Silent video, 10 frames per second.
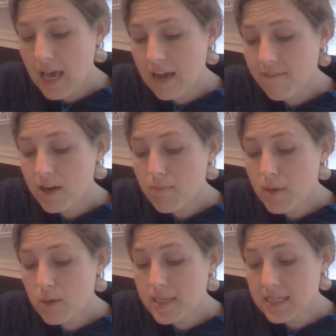Every
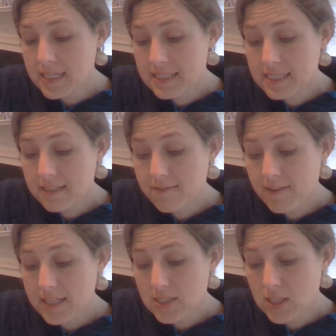moment his dead
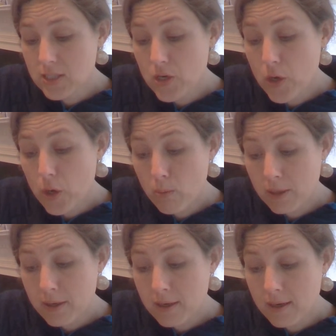face looked
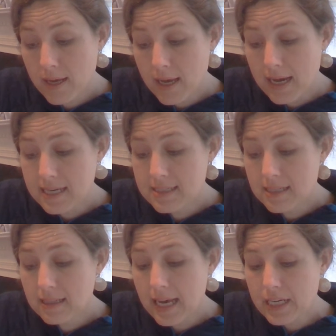nobler as the
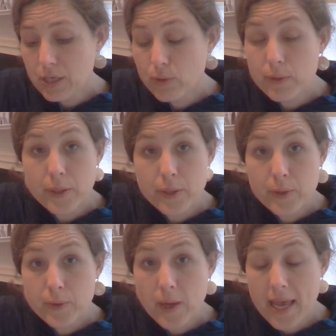light
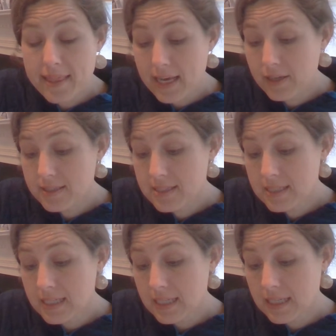grew and they could
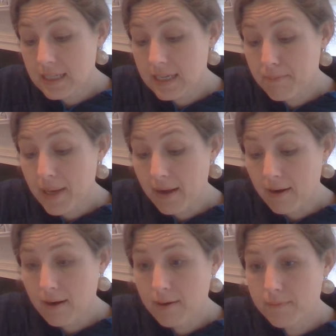see it
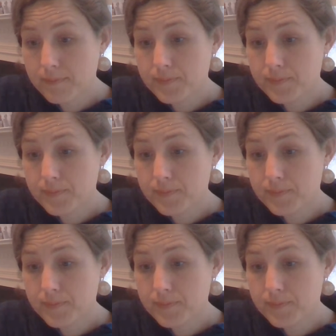better.